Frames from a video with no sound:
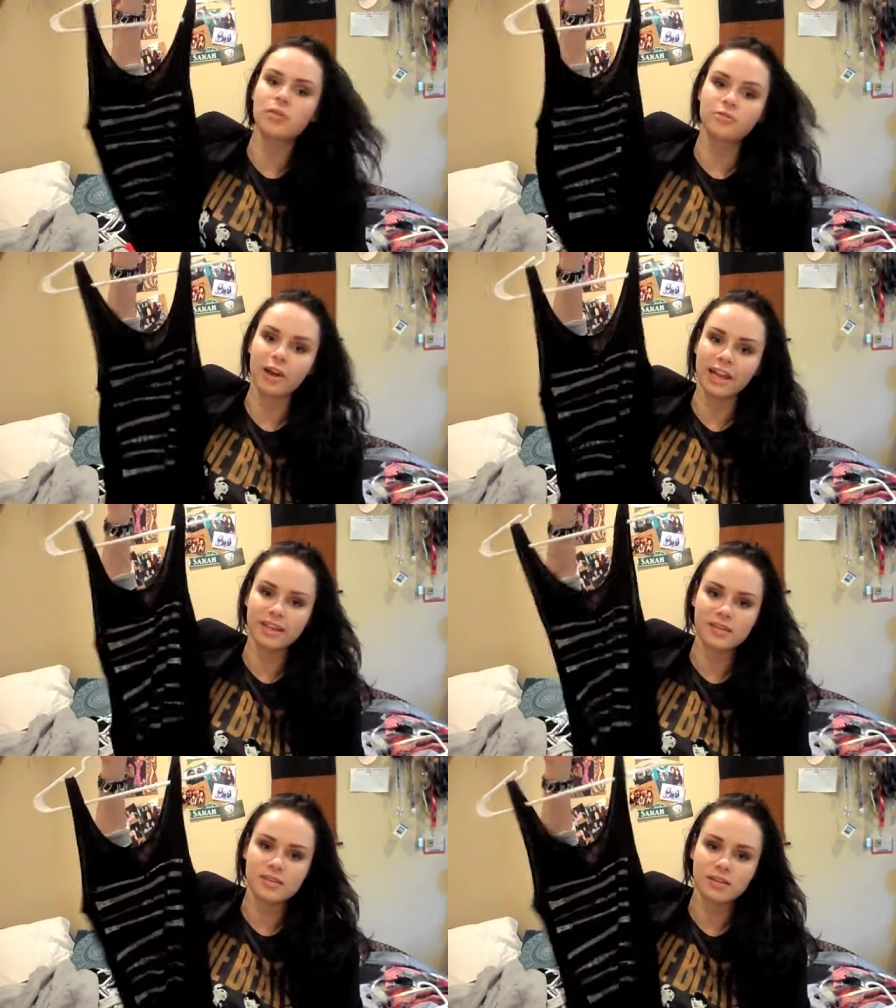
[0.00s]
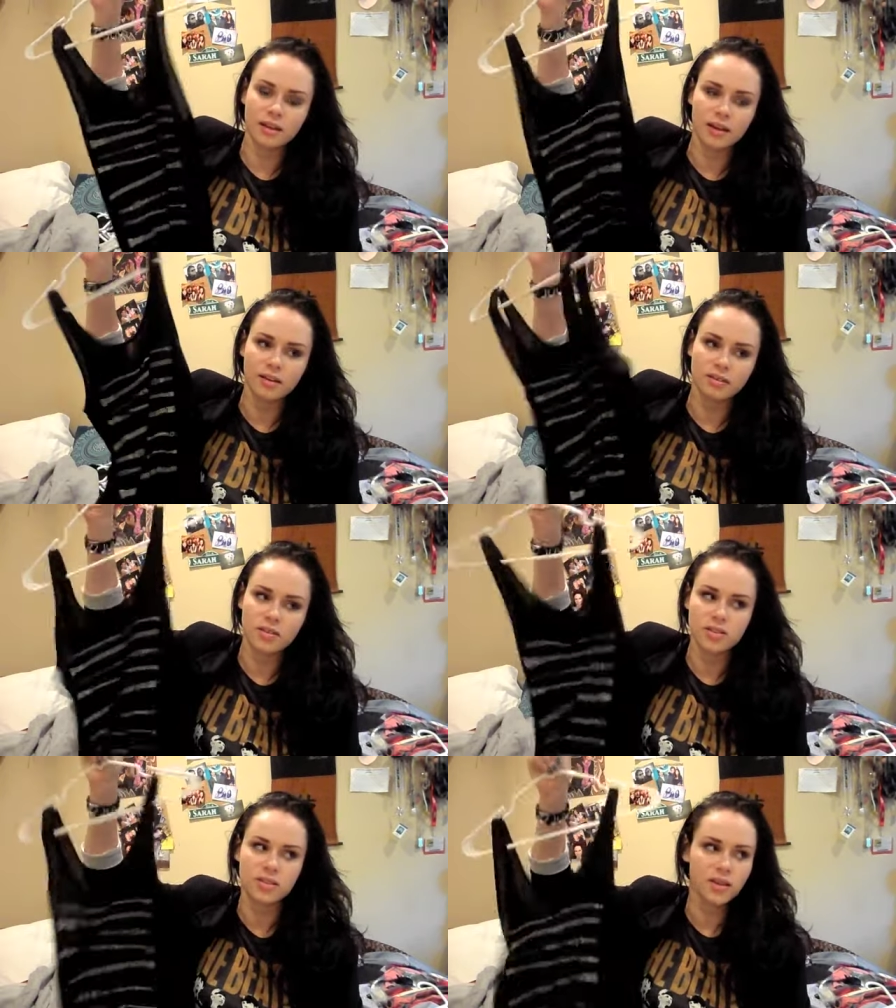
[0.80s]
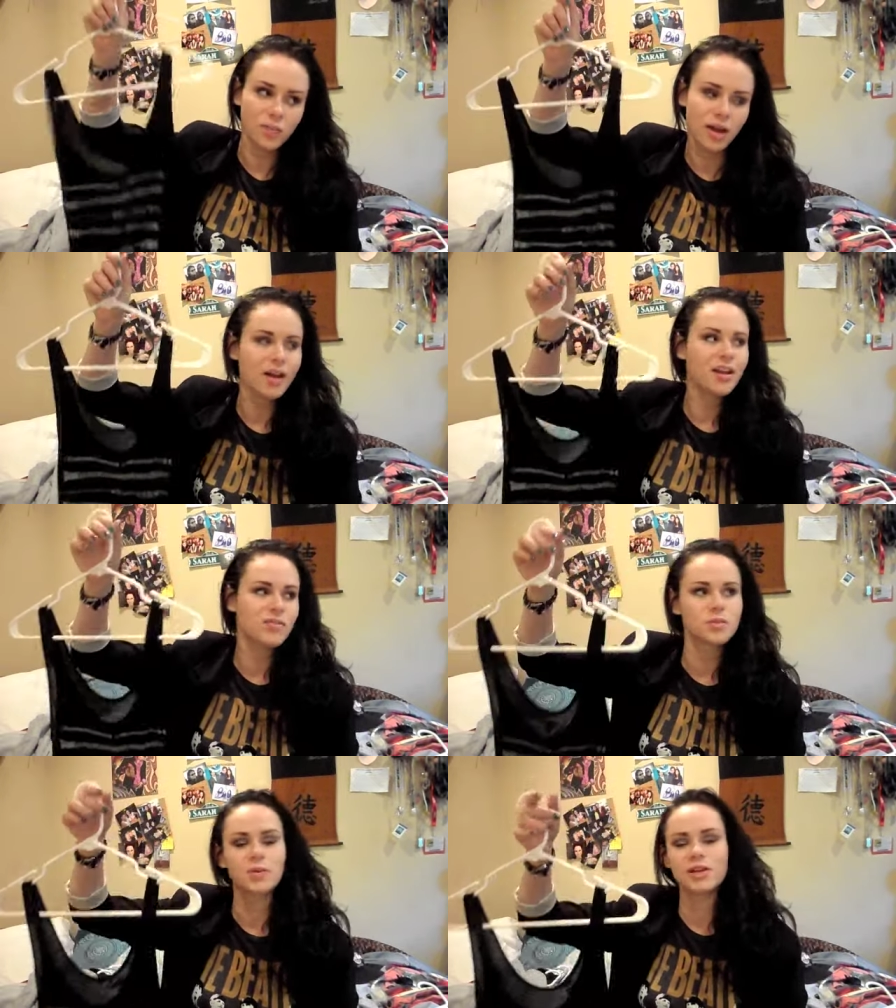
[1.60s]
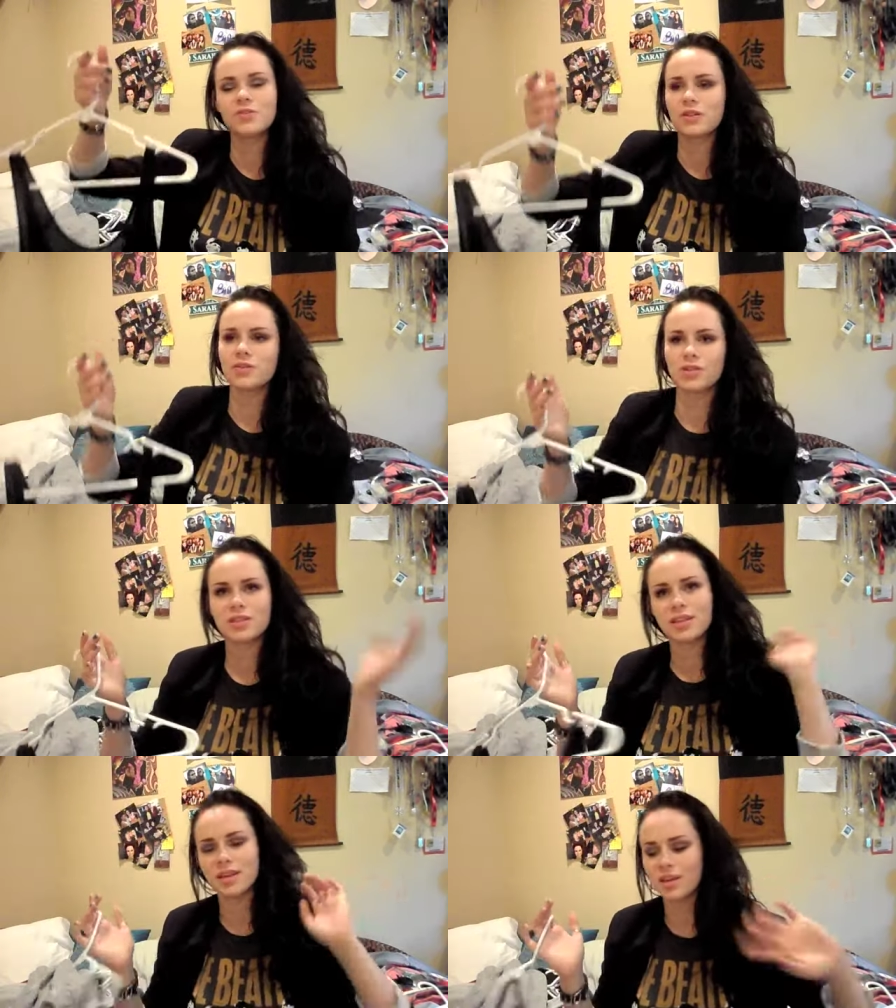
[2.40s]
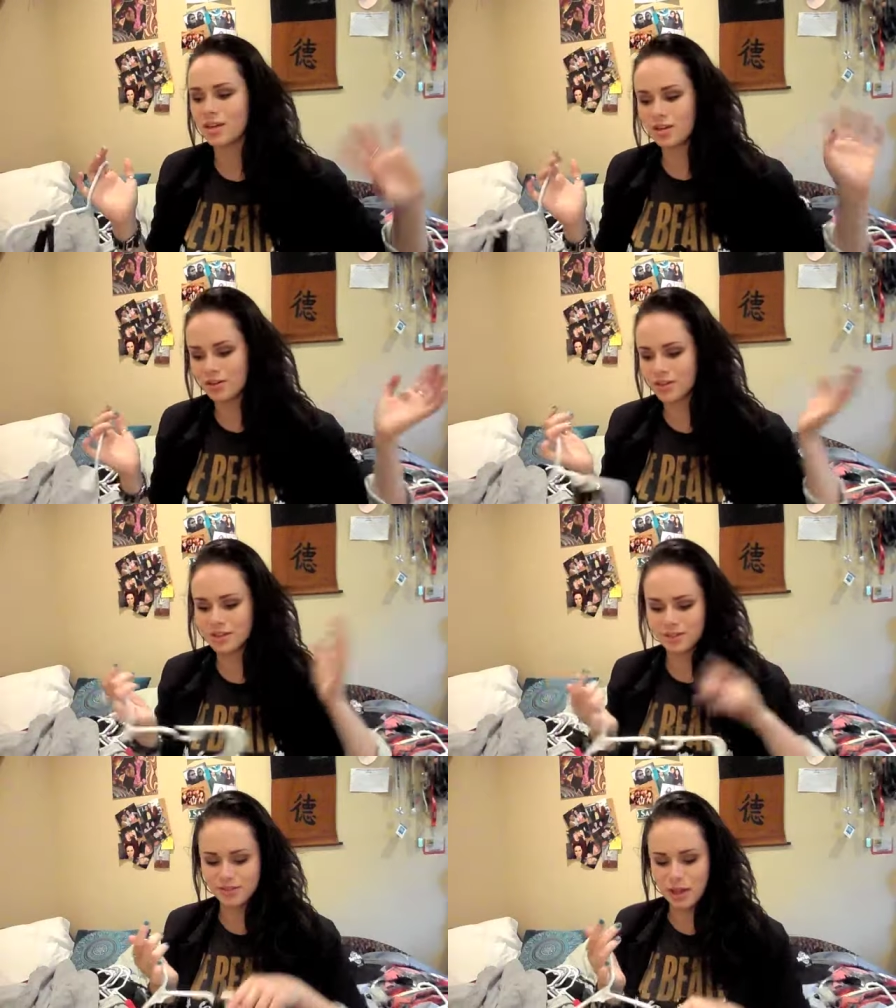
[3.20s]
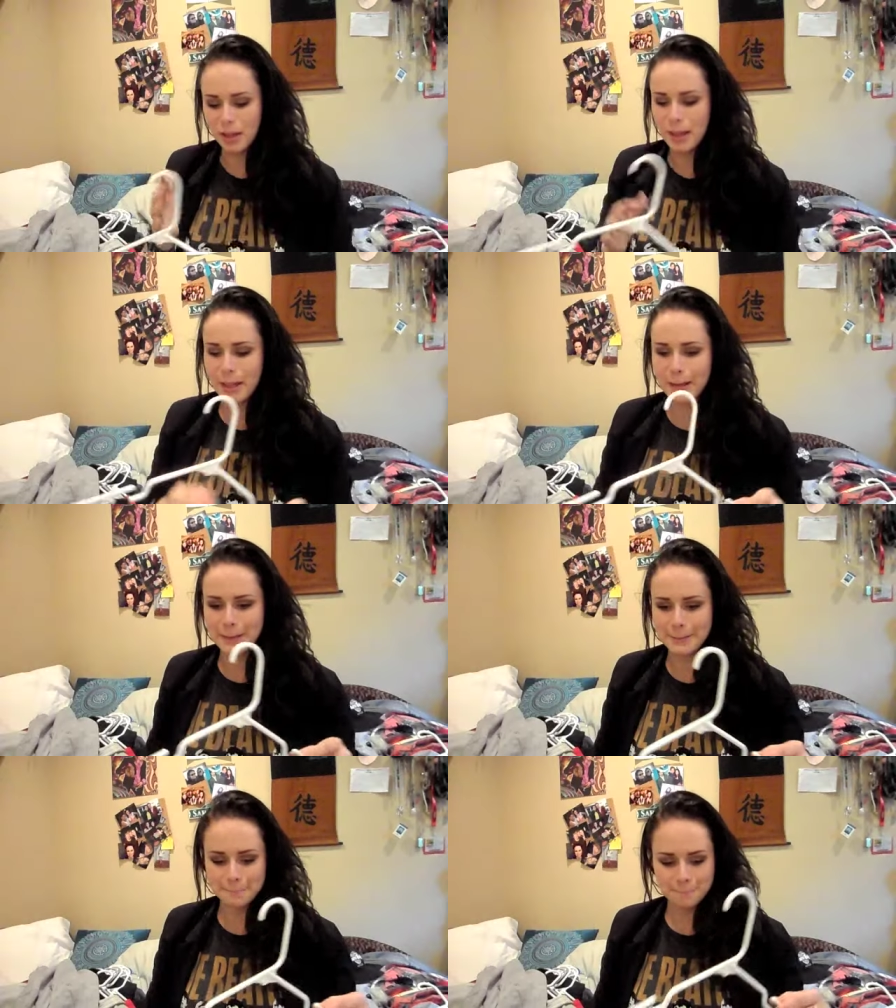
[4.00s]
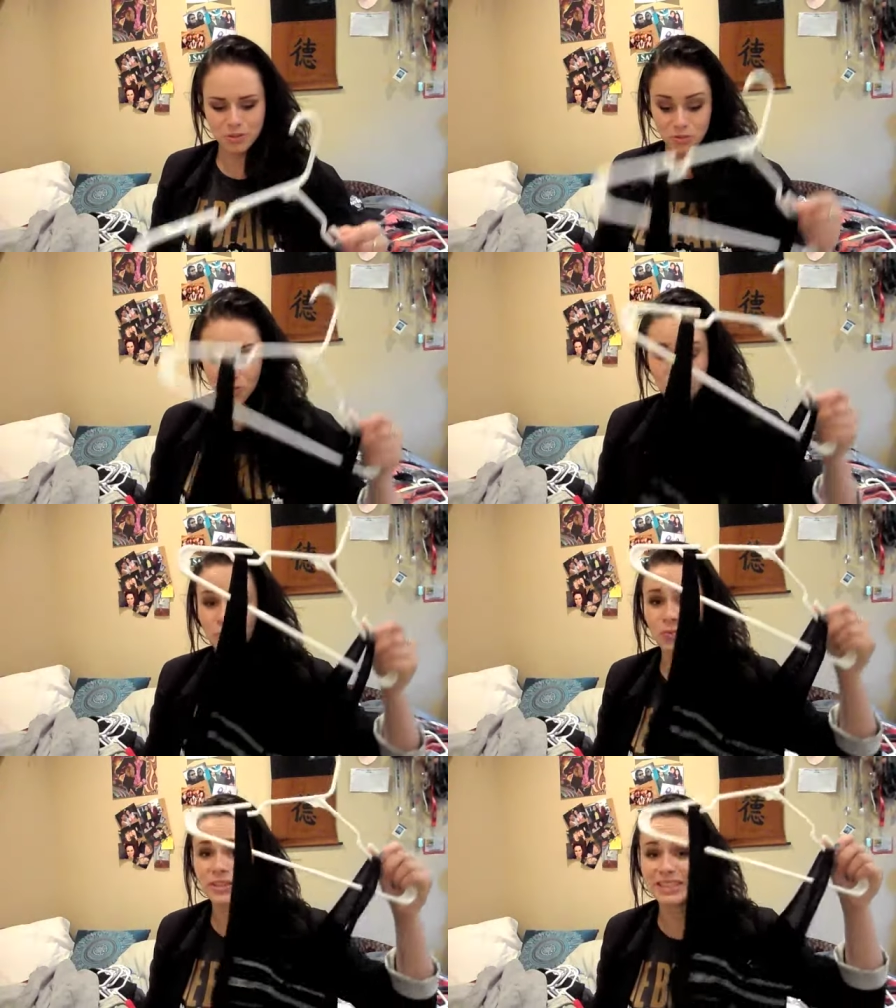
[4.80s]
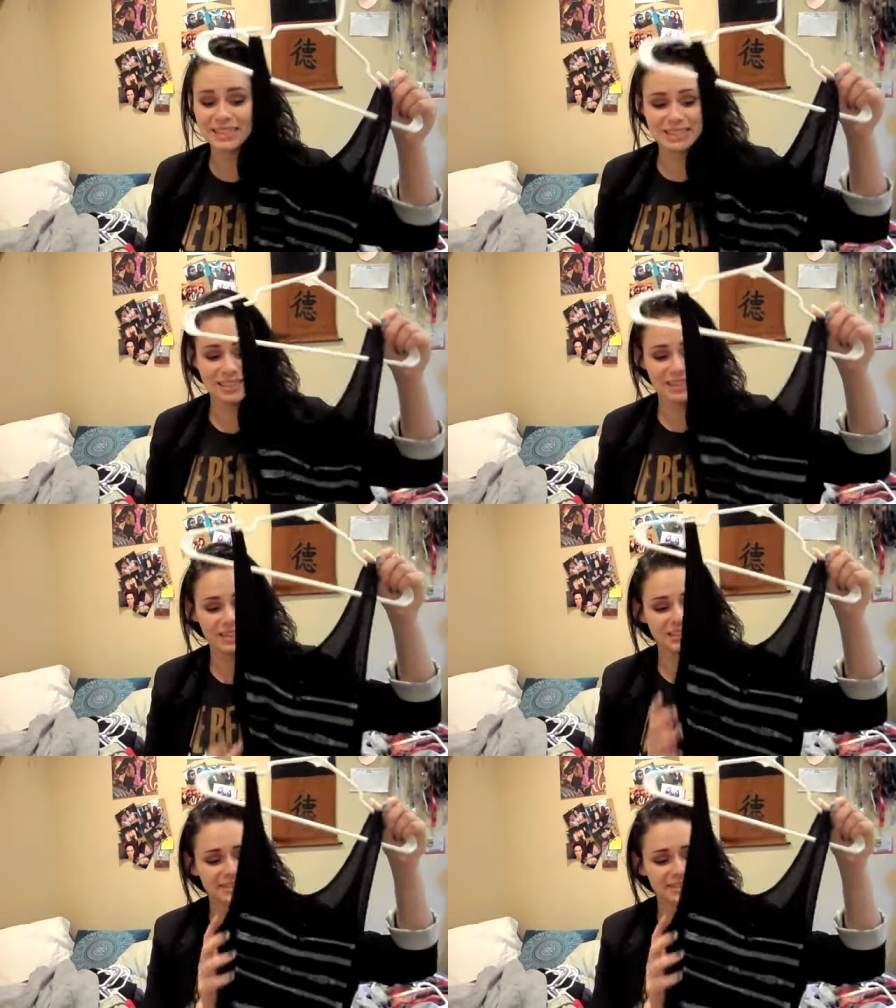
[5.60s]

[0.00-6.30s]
a friend. She's like, oh my god, I have a surprise for you, just kidding, here it is, which was really sick.